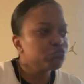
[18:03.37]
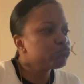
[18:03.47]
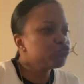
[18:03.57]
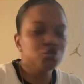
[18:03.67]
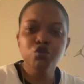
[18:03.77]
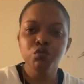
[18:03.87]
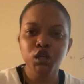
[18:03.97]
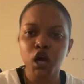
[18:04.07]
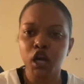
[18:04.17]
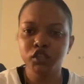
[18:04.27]
do what
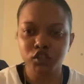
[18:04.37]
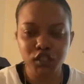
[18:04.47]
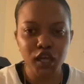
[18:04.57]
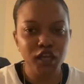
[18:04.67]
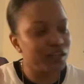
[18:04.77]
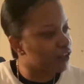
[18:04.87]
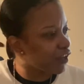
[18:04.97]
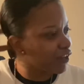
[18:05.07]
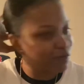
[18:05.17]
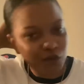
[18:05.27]
I said,
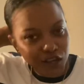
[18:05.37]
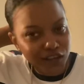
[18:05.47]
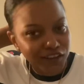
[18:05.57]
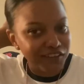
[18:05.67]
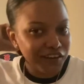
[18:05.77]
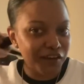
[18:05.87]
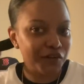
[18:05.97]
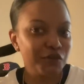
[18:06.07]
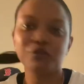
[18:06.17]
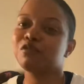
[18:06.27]
like, what?
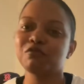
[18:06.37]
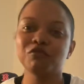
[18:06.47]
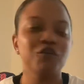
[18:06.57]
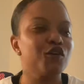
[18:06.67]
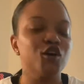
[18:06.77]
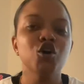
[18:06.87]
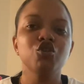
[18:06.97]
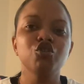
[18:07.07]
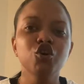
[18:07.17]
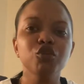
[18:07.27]
No. Or
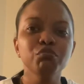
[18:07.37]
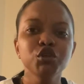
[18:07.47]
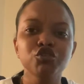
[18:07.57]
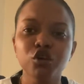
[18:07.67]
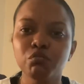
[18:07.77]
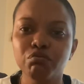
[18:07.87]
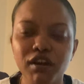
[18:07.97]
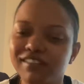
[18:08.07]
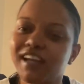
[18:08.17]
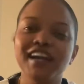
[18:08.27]
cook me some
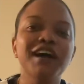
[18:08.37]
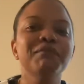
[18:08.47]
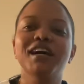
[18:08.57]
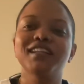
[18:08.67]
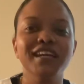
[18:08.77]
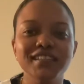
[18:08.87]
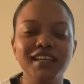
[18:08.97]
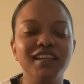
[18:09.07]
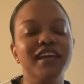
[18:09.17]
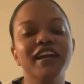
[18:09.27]
bread. Like, I'm not like
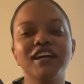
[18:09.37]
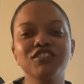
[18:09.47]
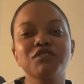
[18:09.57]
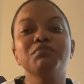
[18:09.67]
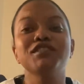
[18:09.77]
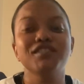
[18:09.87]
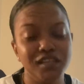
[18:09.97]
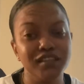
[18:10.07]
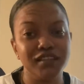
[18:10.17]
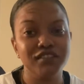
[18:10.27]
that. Like, I just be
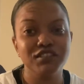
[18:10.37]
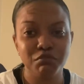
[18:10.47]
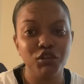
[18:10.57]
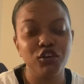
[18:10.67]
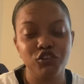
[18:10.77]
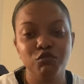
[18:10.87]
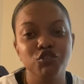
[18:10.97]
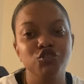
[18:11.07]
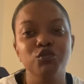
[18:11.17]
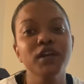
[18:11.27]
chilling, to be honest
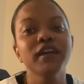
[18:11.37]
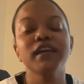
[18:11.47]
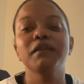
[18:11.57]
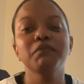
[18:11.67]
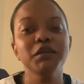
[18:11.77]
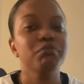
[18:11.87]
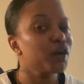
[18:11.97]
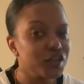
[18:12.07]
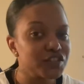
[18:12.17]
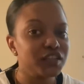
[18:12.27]
with you. And me
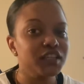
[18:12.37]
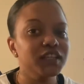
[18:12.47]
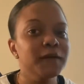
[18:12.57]
personally,